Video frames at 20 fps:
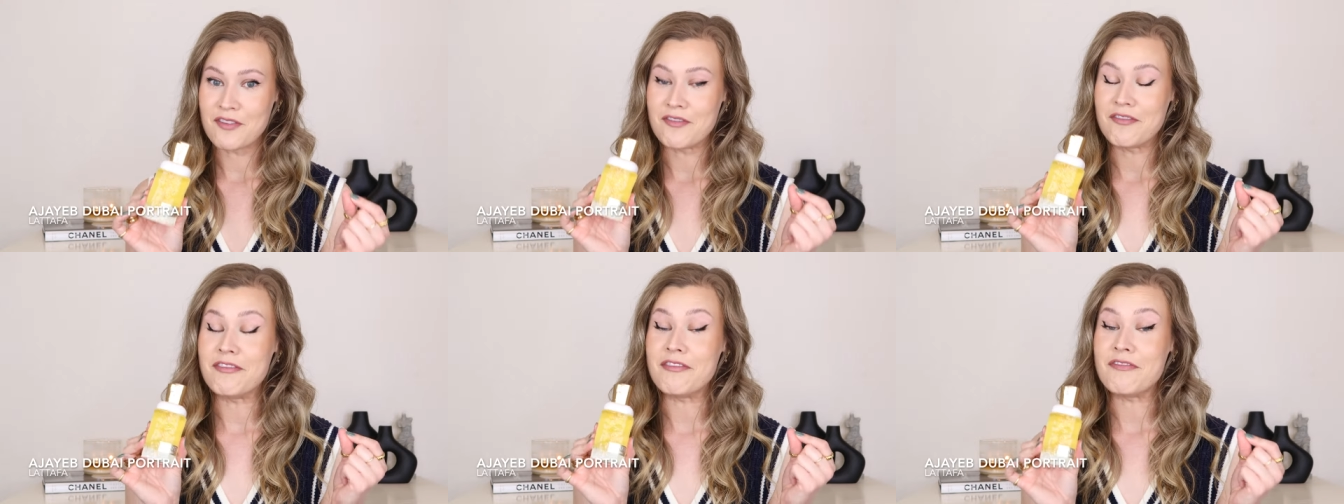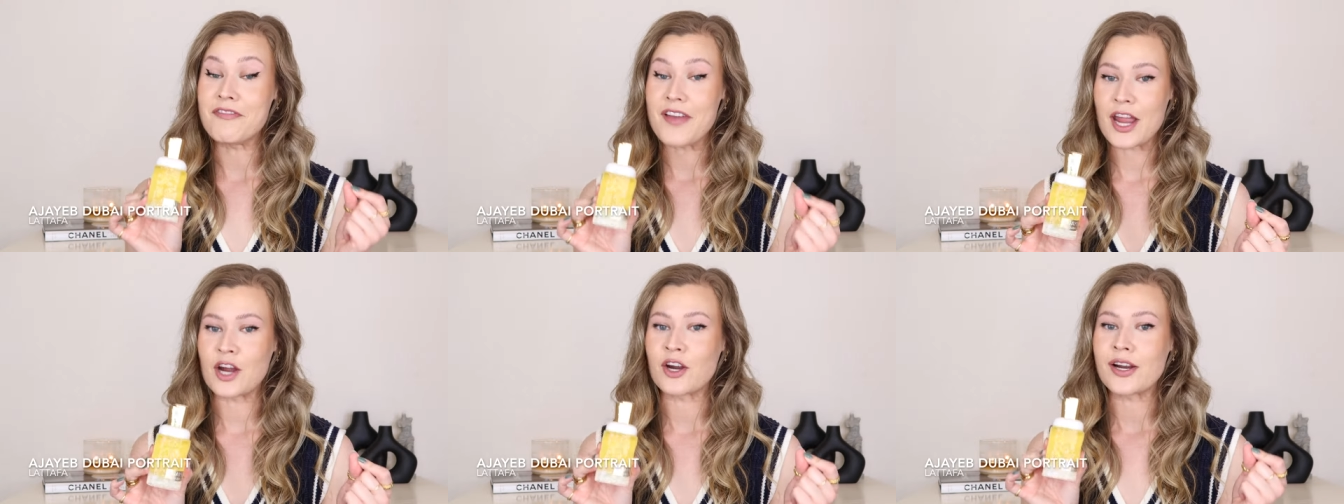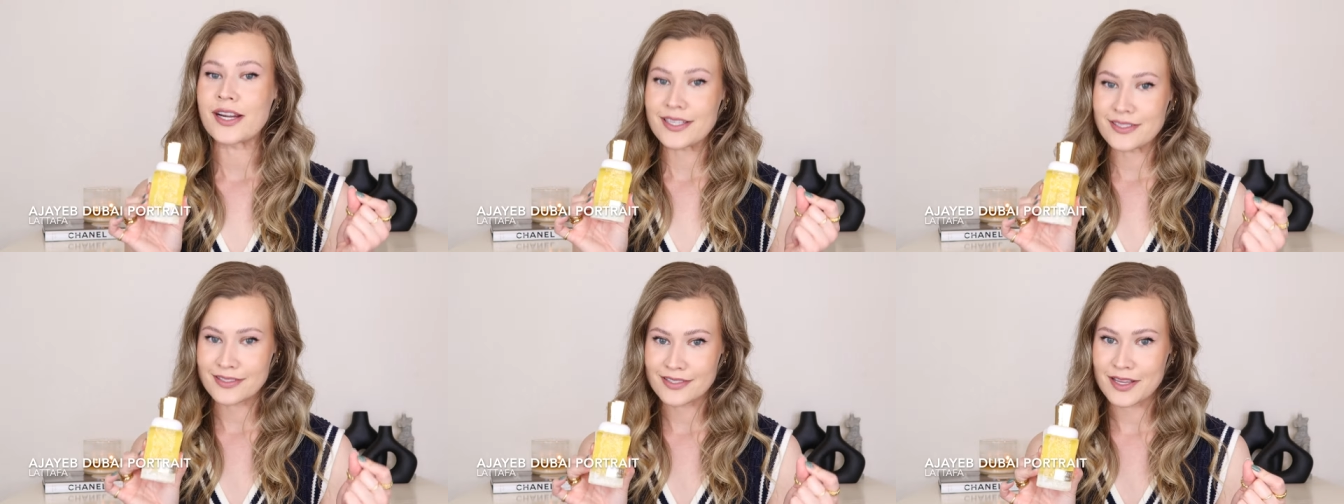
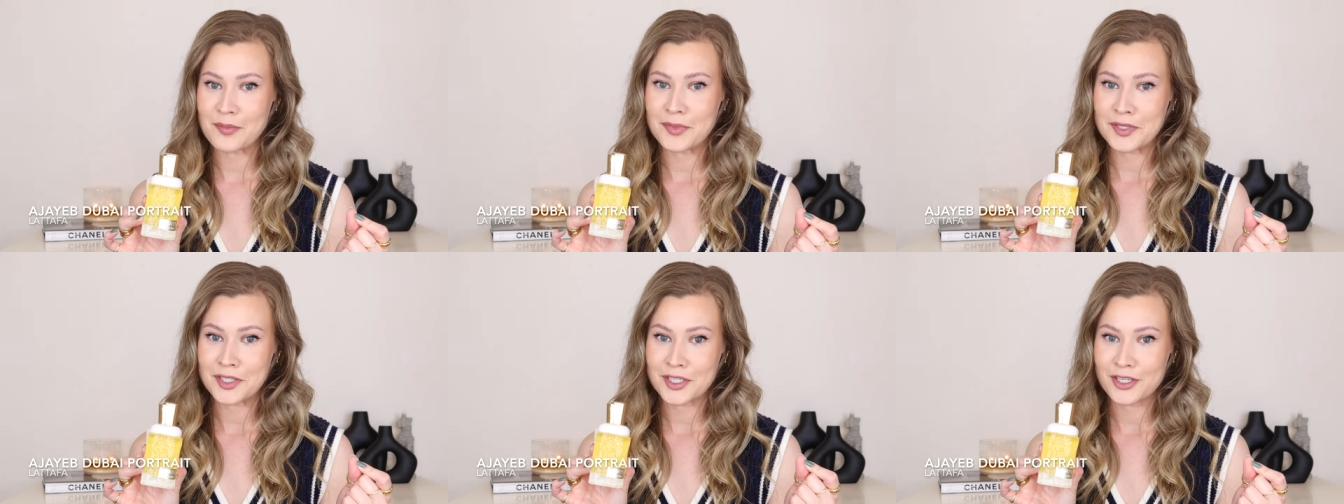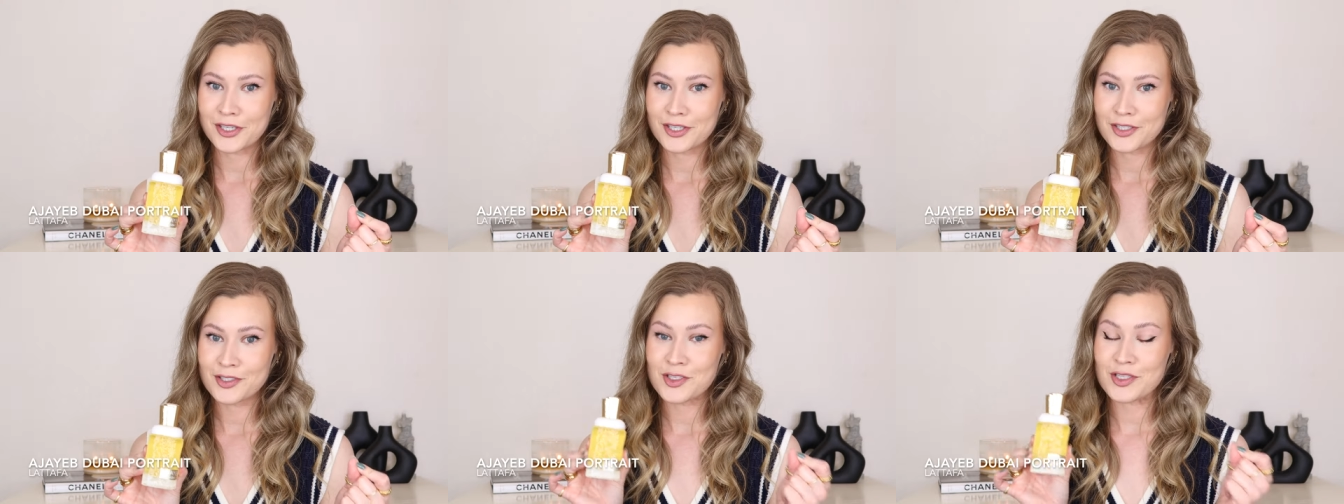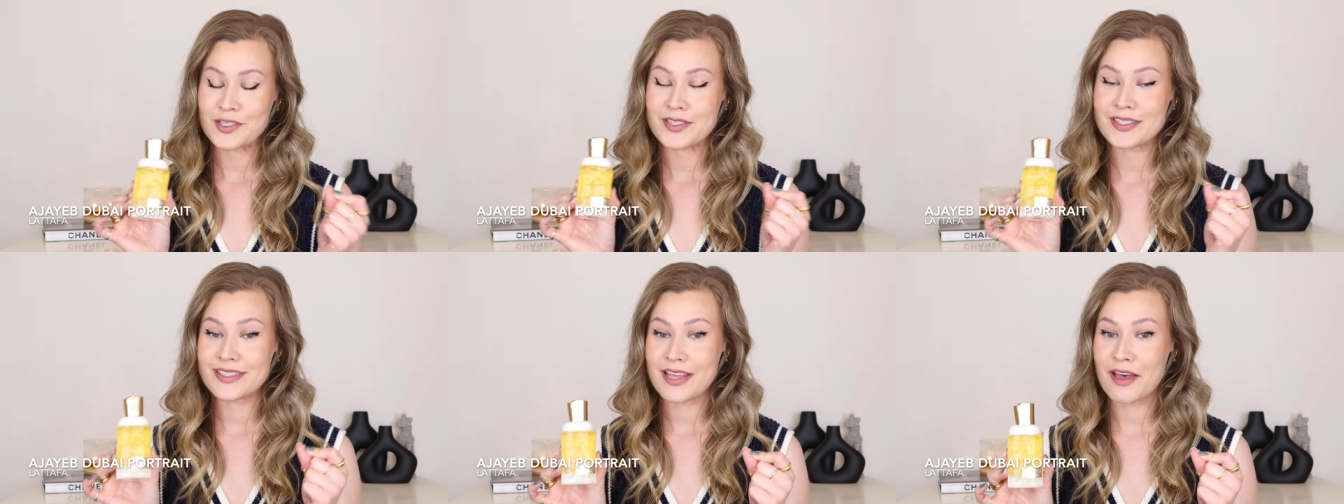very similar
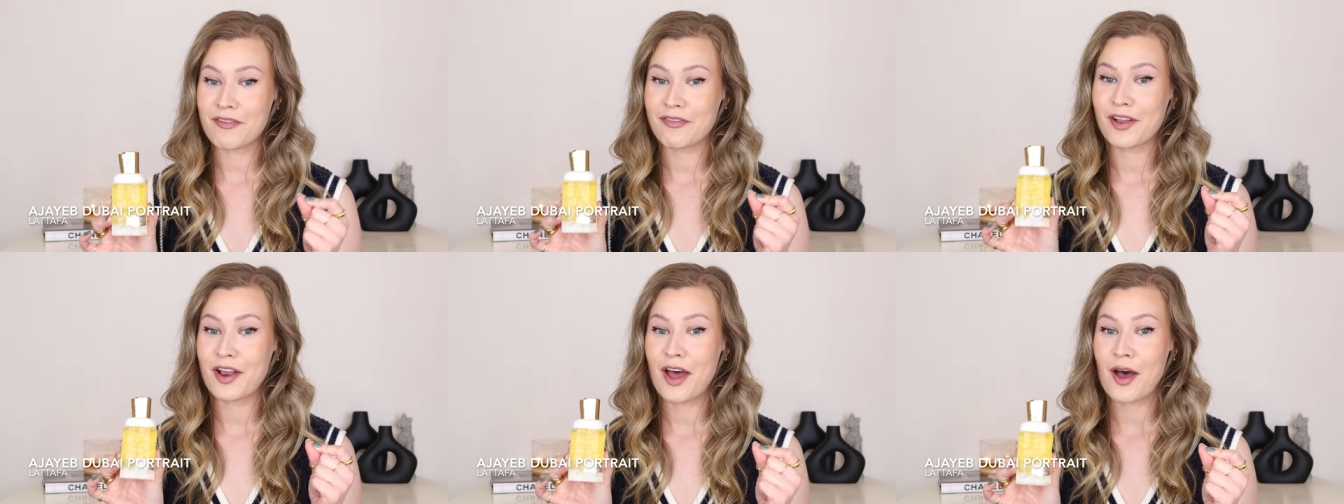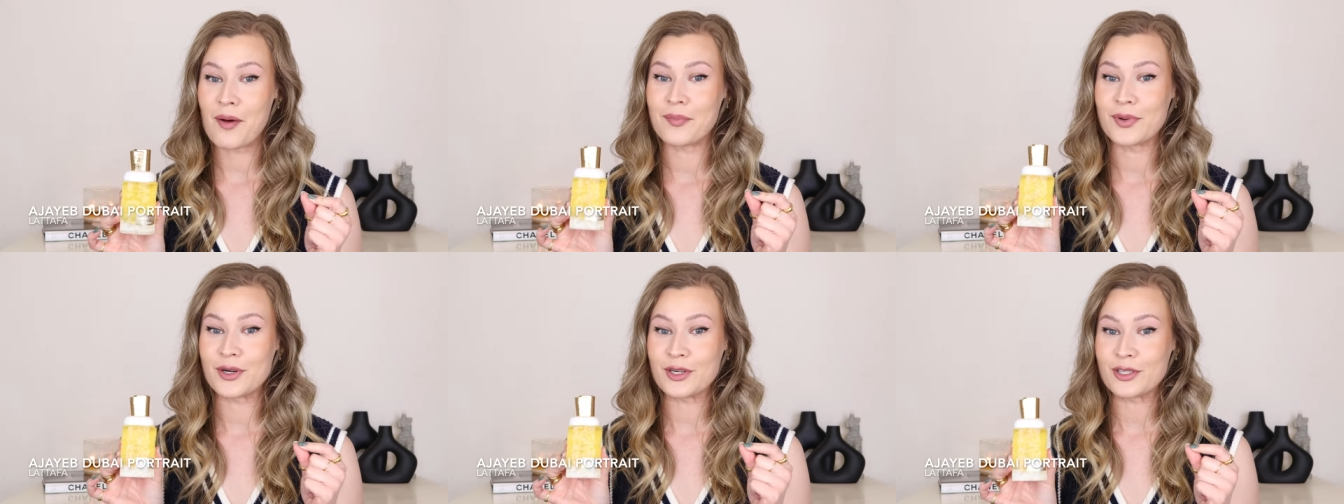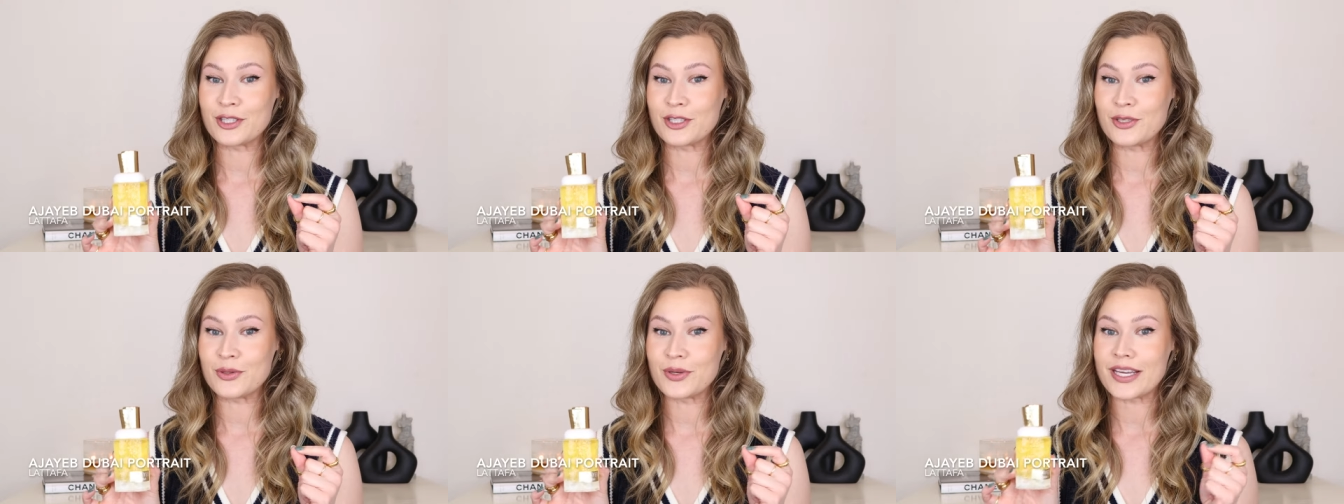to Stéphane
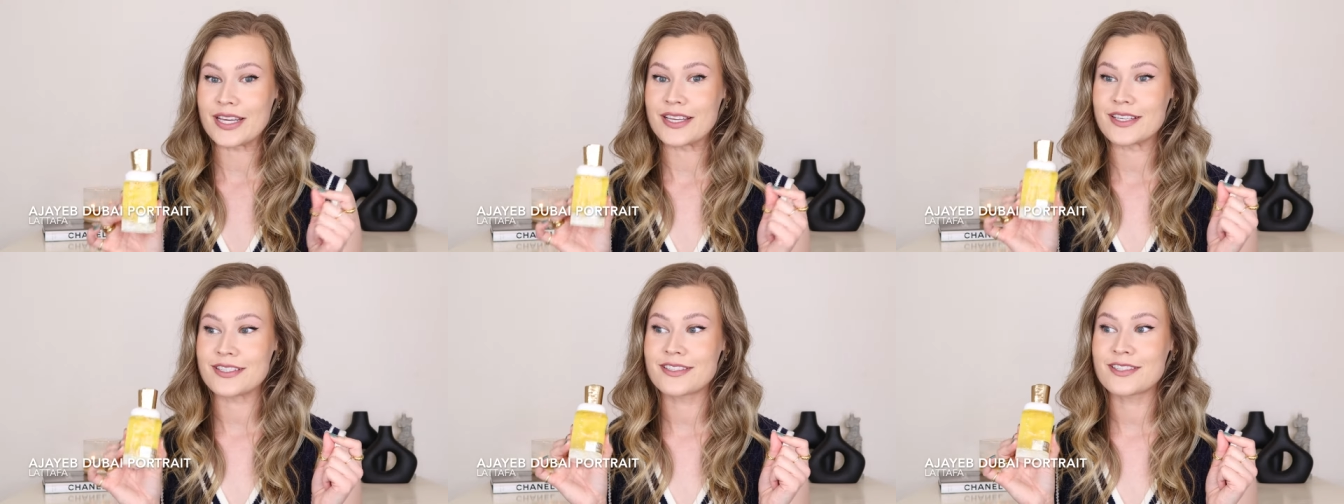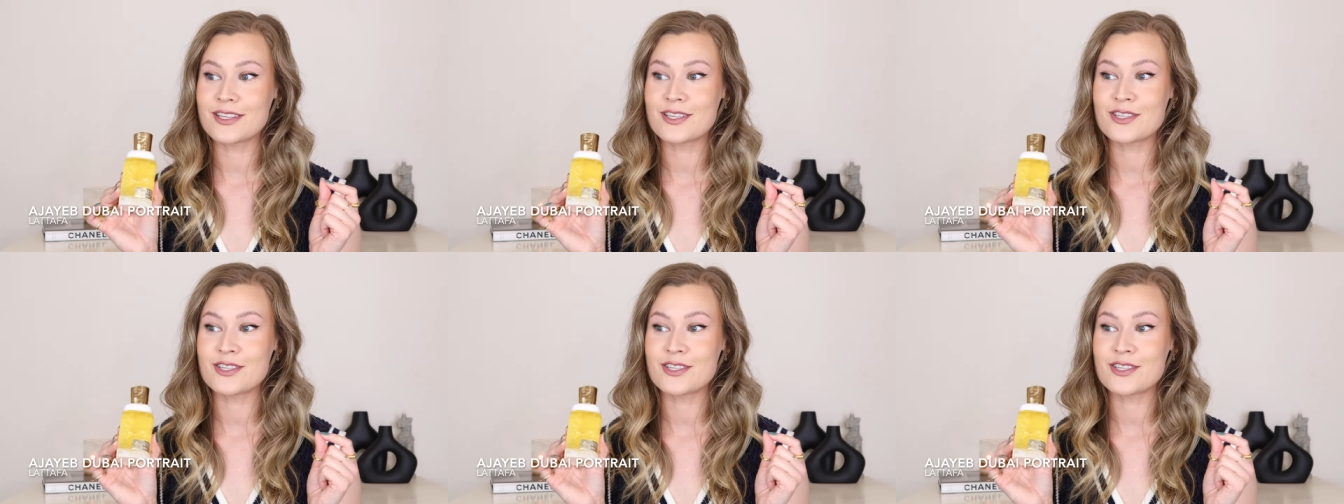Humbert Lucas